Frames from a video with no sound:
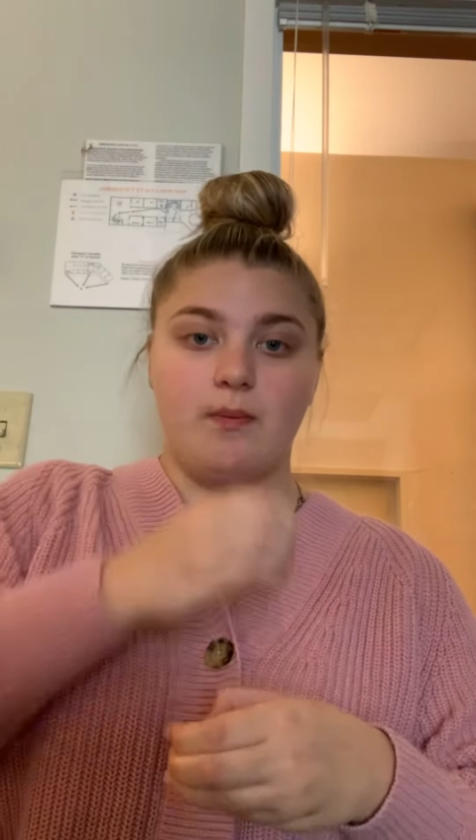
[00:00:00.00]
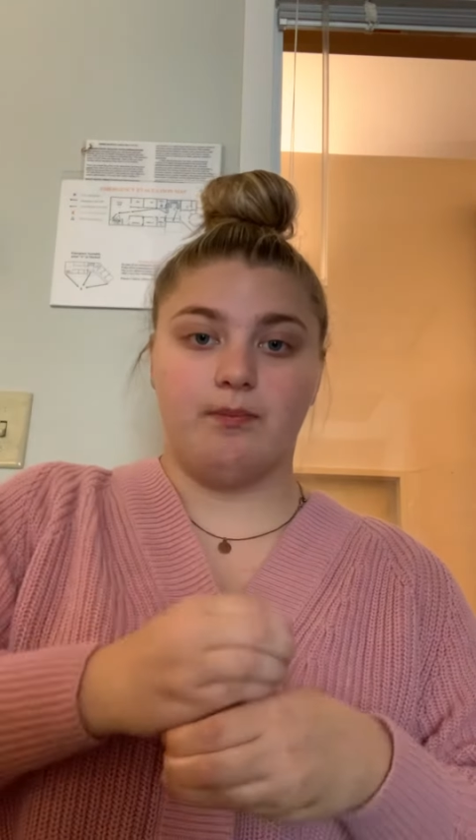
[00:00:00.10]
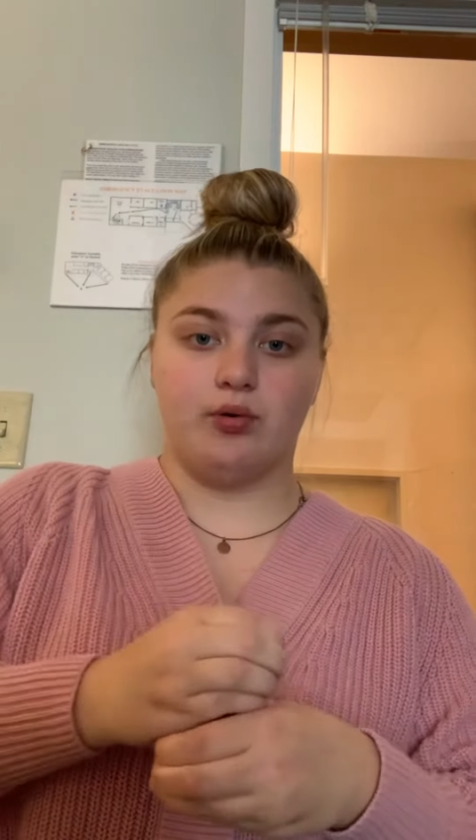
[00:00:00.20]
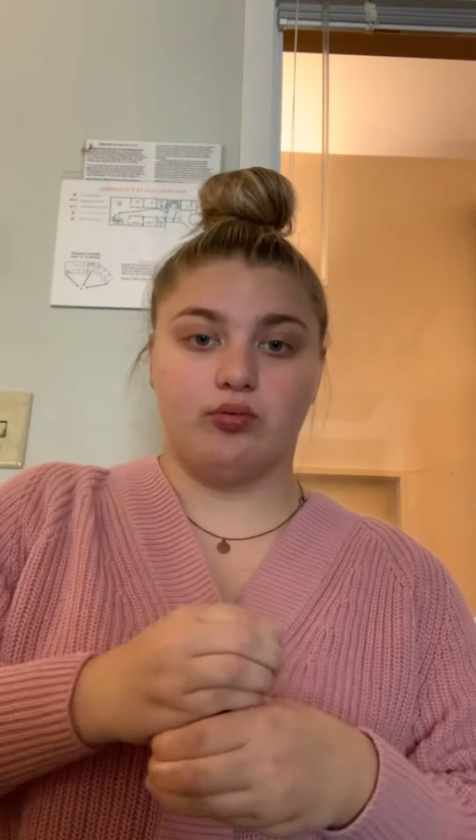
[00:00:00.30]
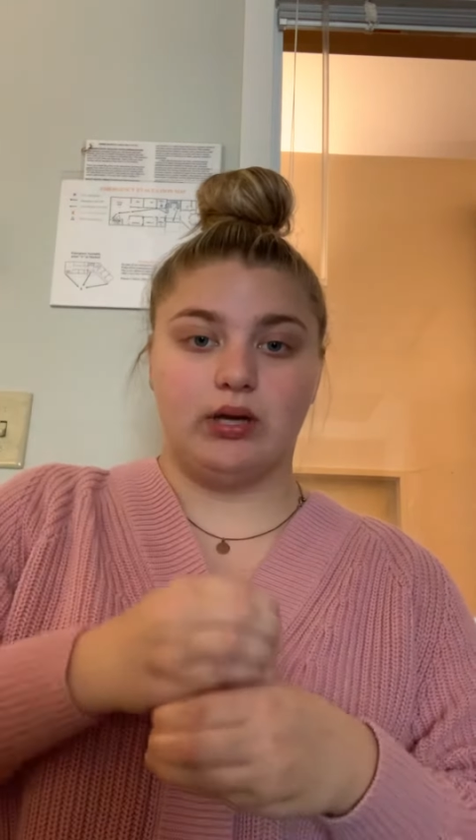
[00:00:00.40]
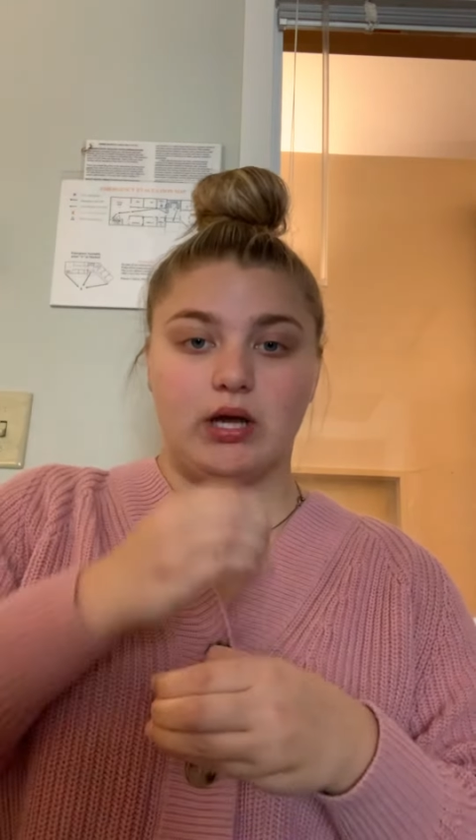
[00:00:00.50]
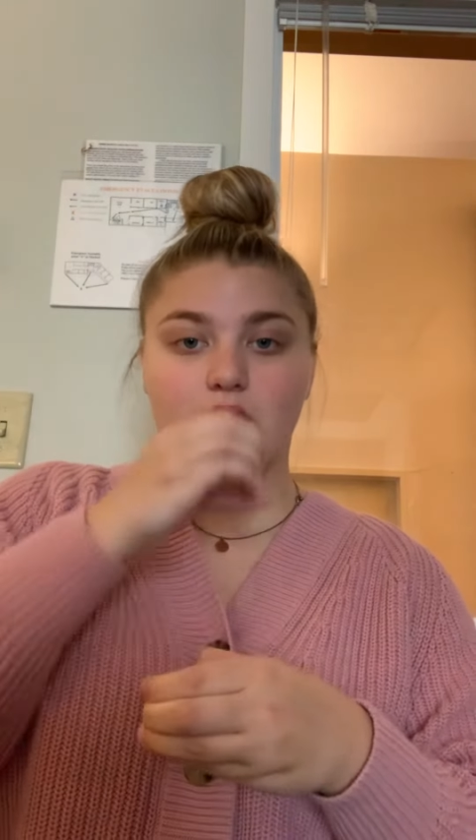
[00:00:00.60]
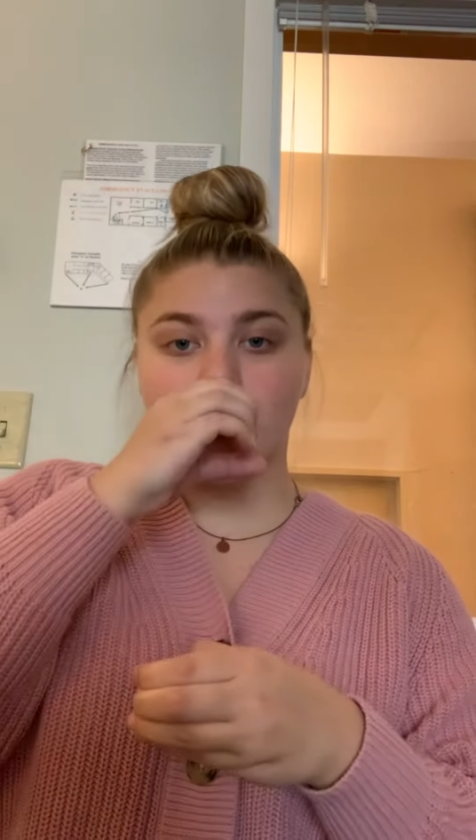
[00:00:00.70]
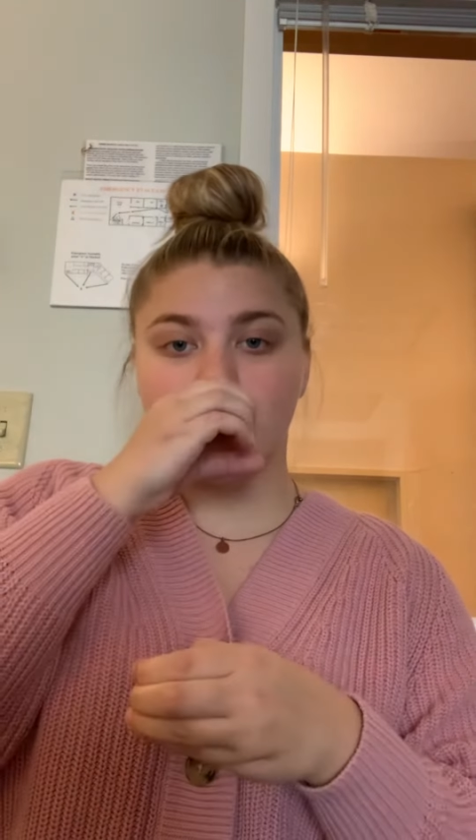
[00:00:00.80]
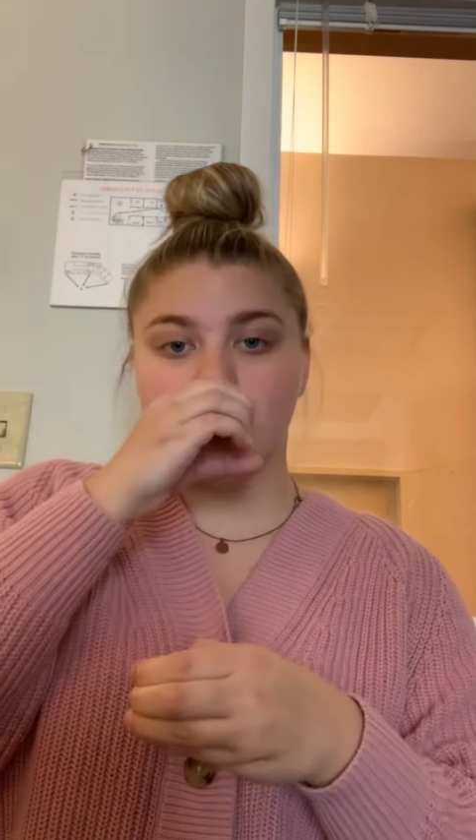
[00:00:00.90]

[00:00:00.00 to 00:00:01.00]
Burrito.